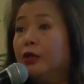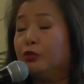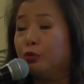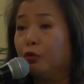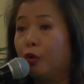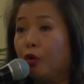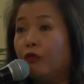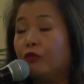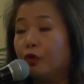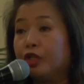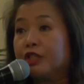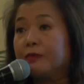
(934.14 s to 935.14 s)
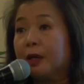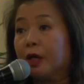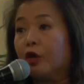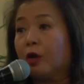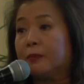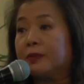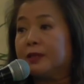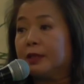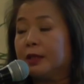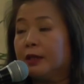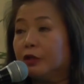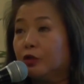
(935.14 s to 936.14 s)
to go for his
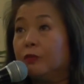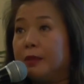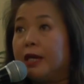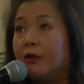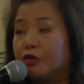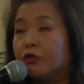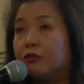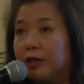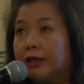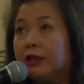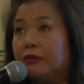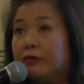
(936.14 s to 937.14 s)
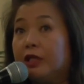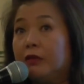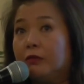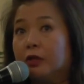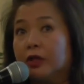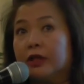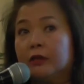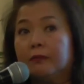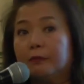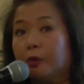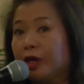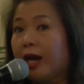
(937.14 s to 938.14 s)
biopsy, to me, I was already really worried.
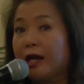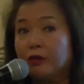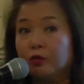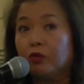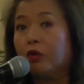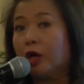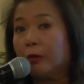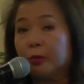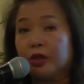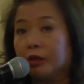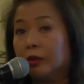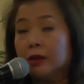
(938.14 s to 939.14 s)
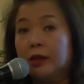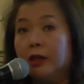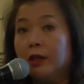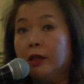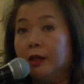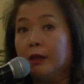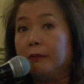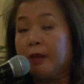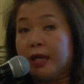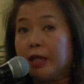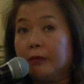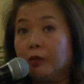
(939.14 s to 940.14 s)
Boy, I don't know how I'm gonna
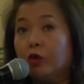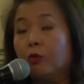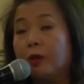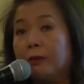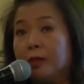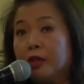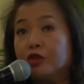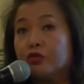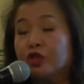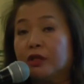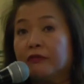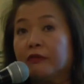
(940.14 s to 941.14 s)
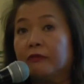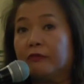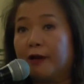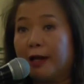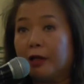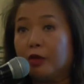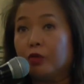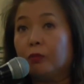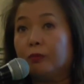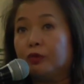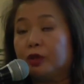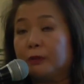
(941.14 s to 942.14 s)
make him go. Maybe I should give him
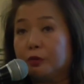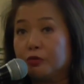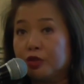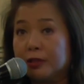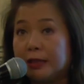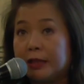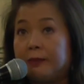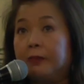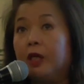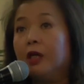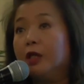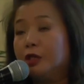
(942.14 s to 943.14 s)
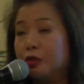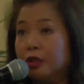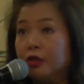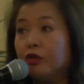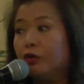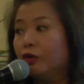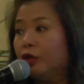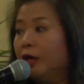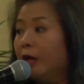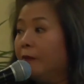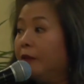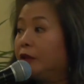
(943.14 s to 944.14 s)
Valium, put him to sleep, so that,
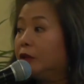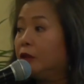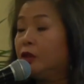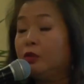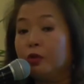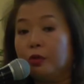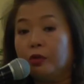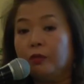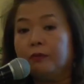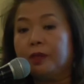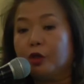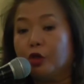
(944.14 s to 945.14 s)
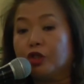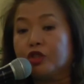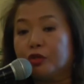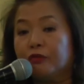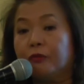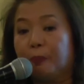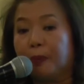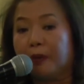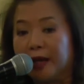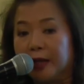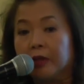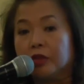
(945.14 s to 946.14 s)
But, because of
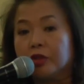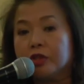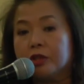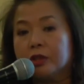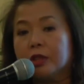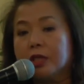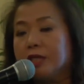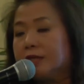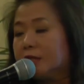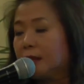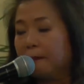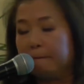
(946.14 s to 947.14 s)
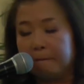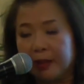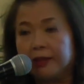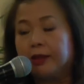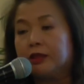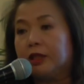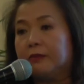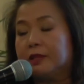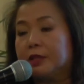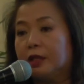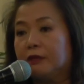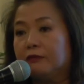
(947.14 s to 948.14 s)
prayers, he submitted
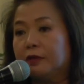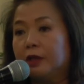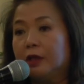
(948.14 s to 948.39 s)
himself.